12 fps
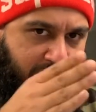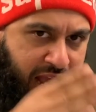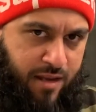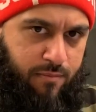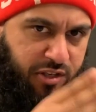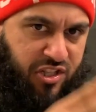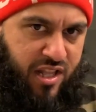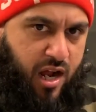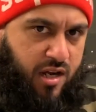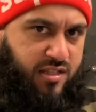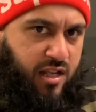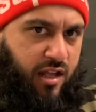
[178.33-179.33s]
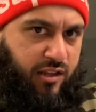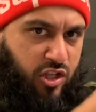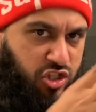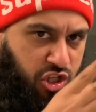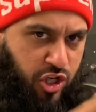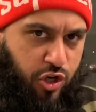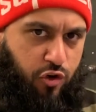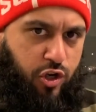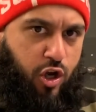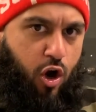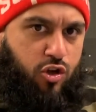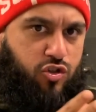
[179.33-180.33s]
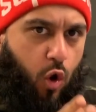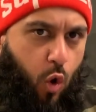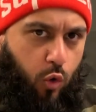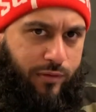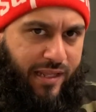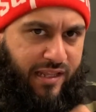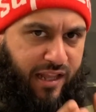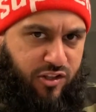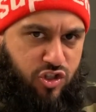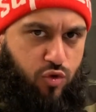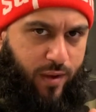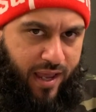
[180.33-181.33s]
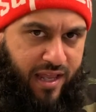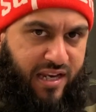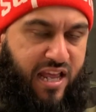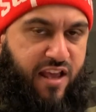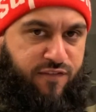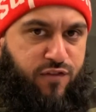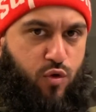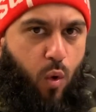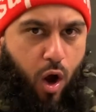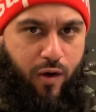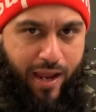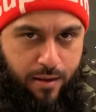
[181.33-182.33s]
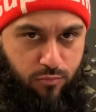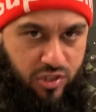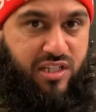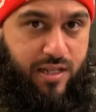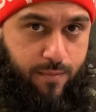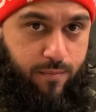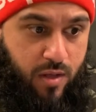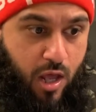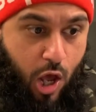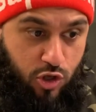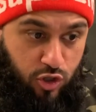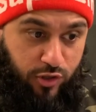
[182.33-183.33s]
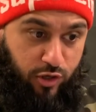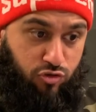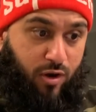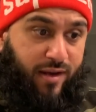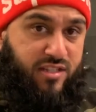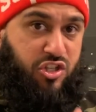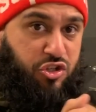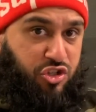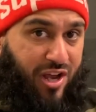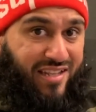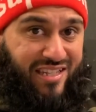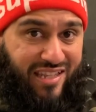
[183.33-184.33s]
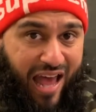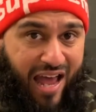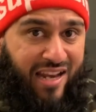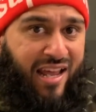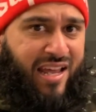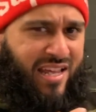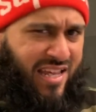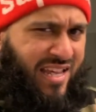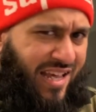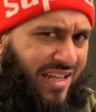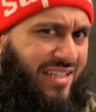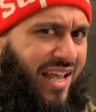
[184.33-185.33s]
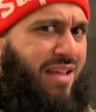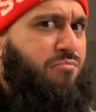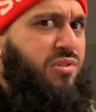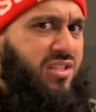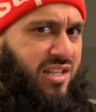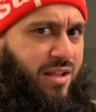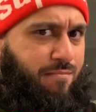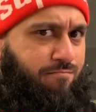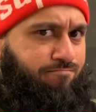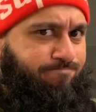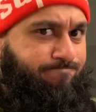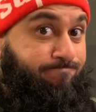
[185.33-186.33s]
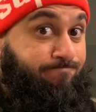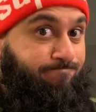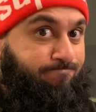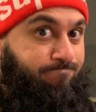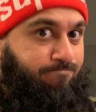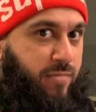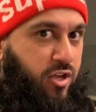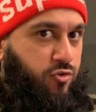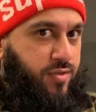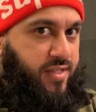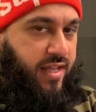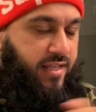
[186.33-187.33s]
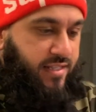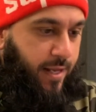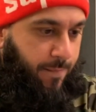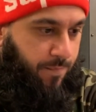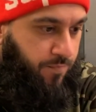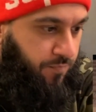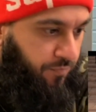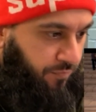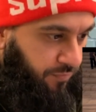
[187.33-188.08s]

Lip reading: In Masjid al-Aqsa, the security guards only let in if you are a Muslim. So they're trying to suggest that he is a Muslim. Interesting, isn't it?